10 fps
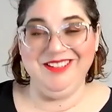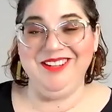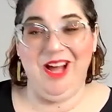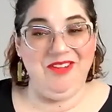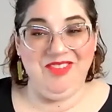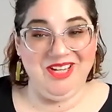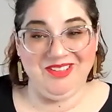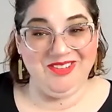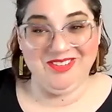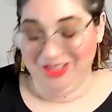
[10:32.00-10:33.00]
not my
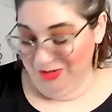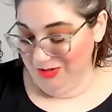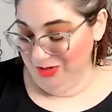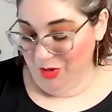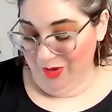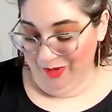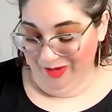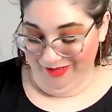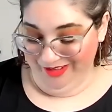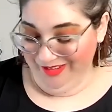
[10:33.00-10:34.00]
color. Like there's no way
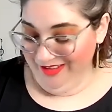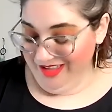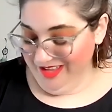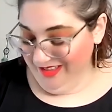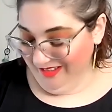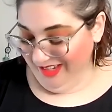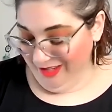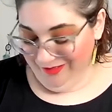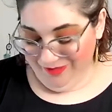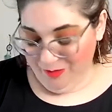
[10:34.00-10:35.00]
around it. Like
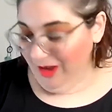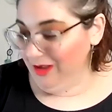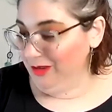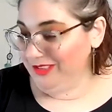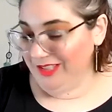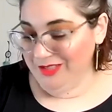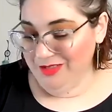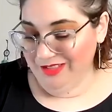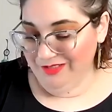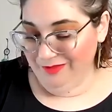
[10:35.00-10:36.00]
if you all hold on
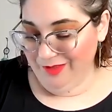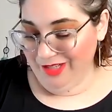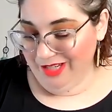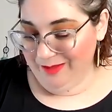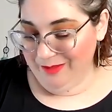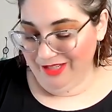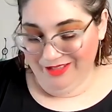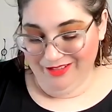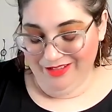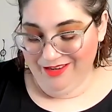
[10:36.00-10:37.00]
to it for a hot
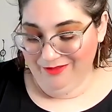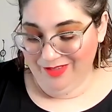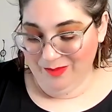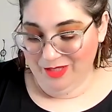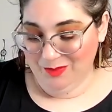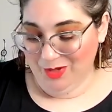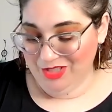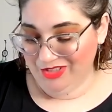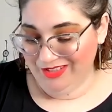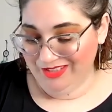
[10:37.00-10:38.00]
minute and if somebody's
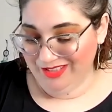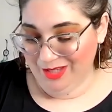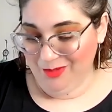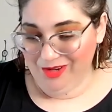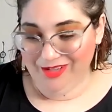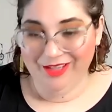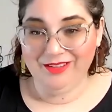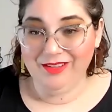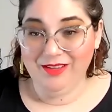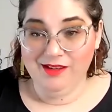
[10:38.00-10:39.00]
watching this and they want it,
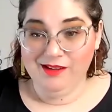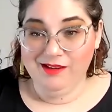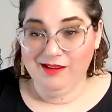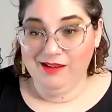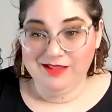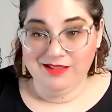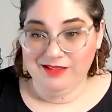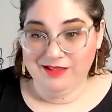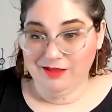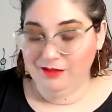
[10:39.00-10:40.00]
I'll send
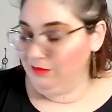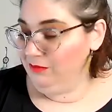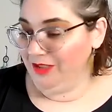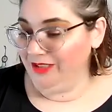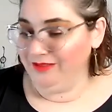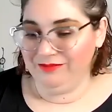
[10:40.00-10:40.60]
it to you. But,